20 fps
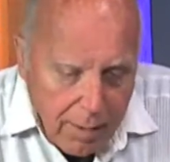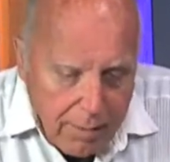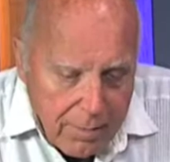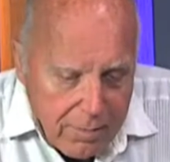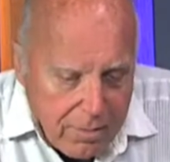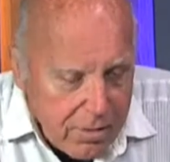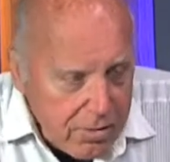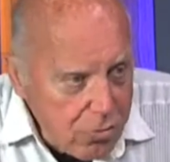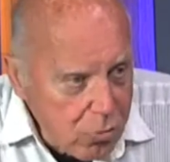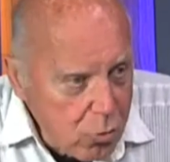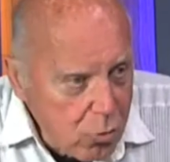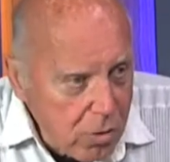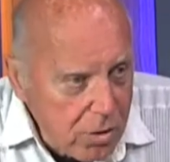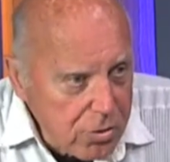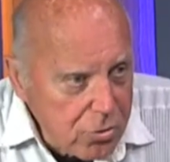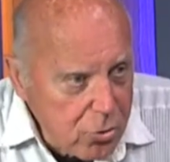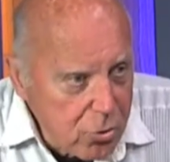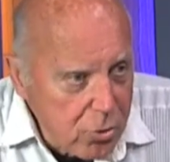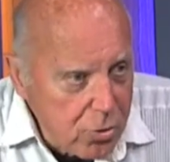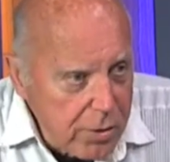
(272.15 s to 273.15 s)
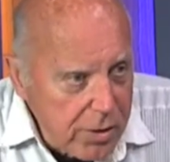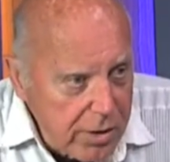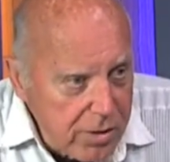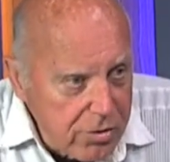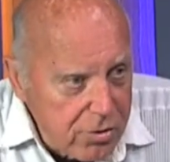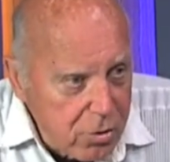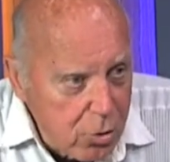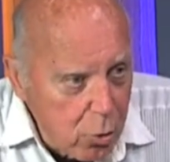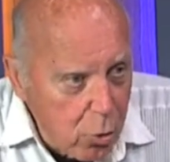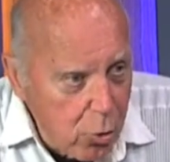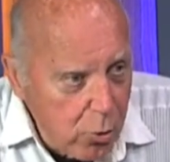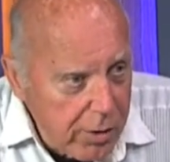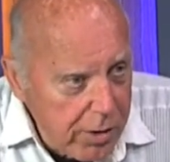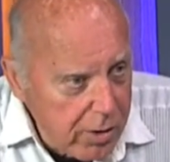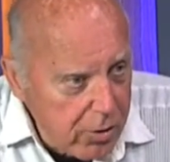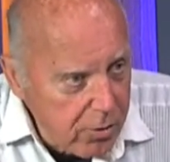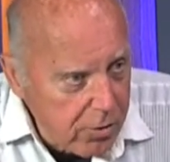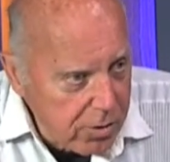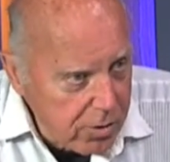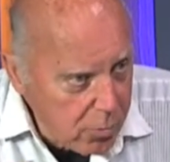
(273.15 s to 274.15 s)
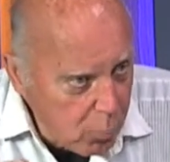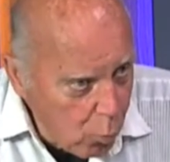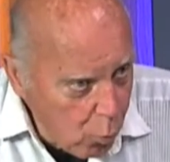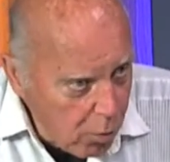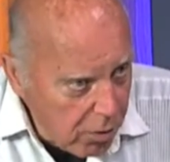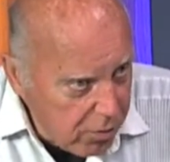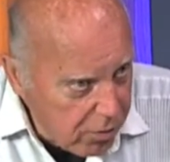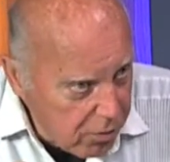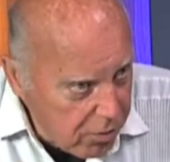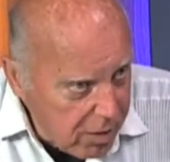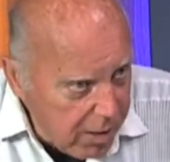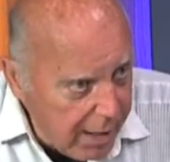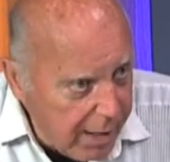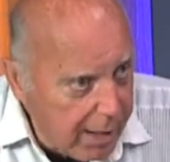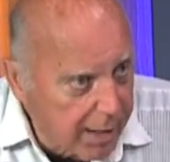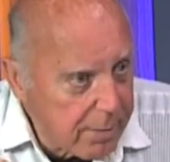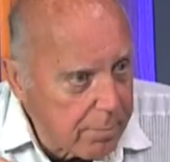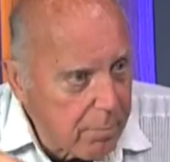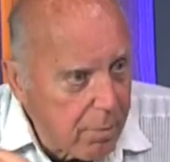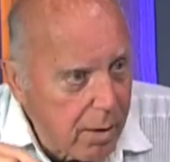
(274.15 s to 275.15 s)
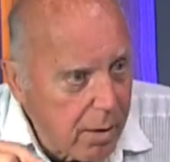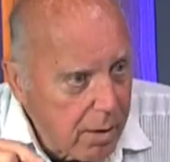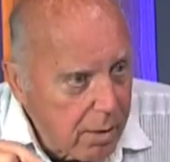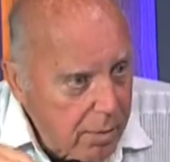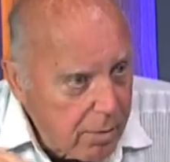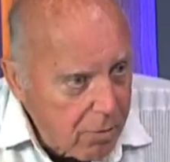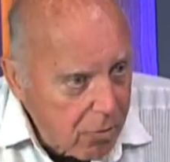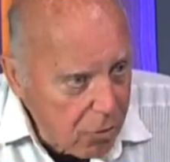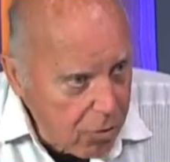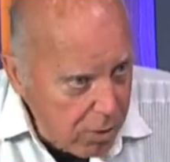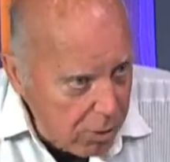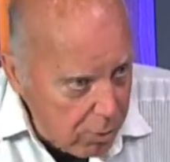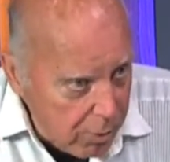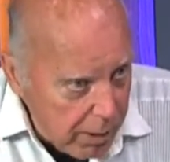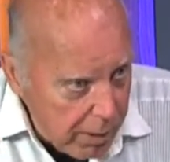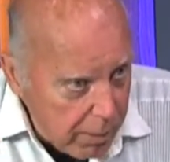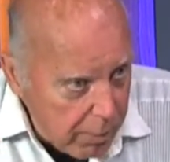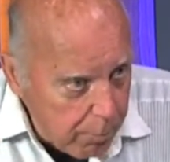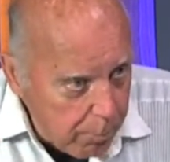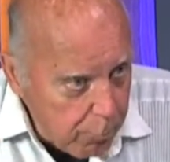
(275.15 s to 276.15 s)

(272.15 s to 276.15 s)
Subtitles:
this structure is coherent with that theory.